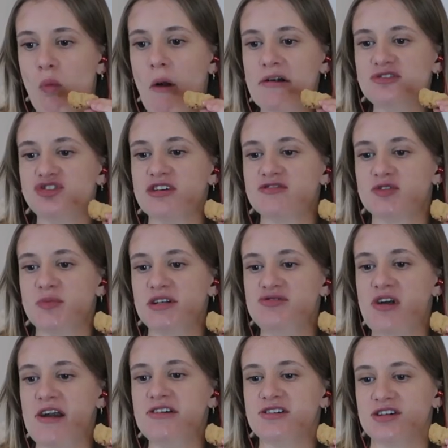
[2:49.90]
Why does she have to be
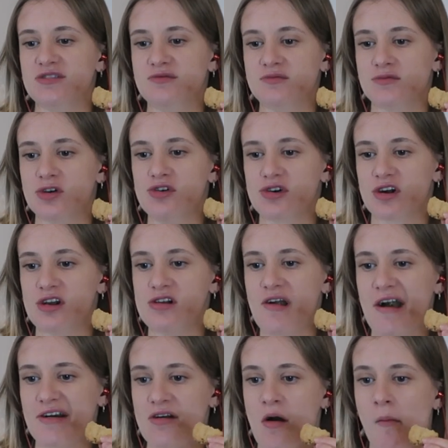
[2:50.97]
naked to look at her
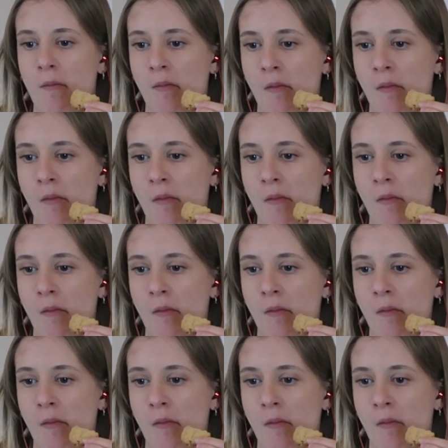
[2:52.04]
leg?